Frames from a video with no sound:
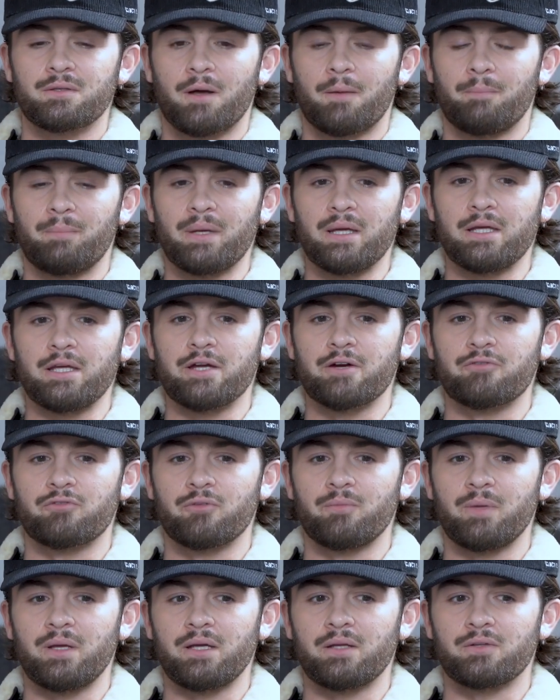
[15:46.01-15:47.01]
a big year
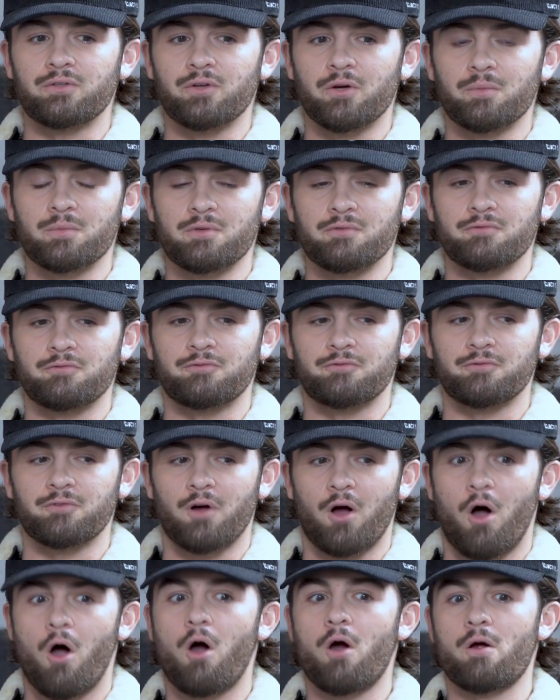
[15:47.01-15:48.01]
for me in terms of
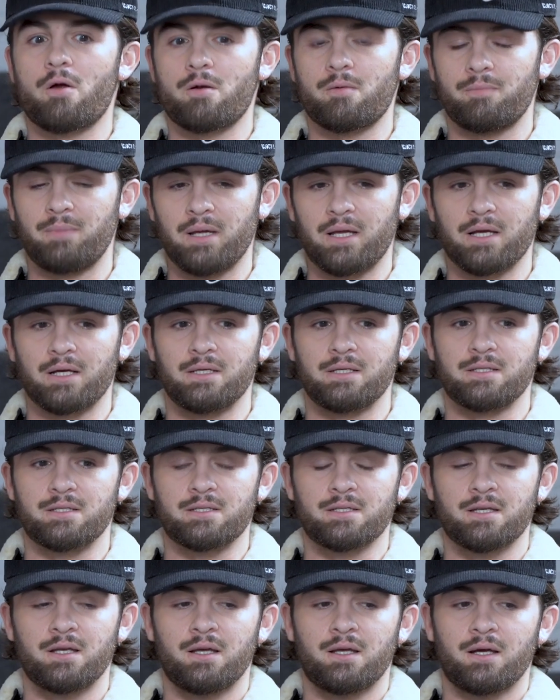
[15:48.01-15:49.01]
art
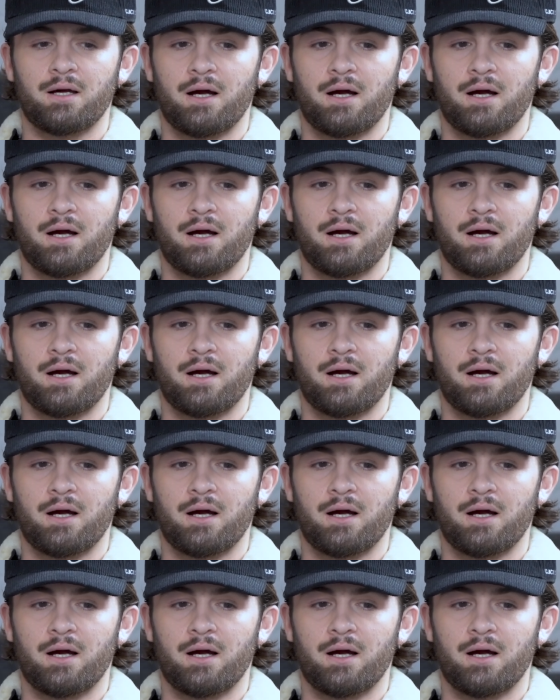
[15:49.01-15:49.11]
because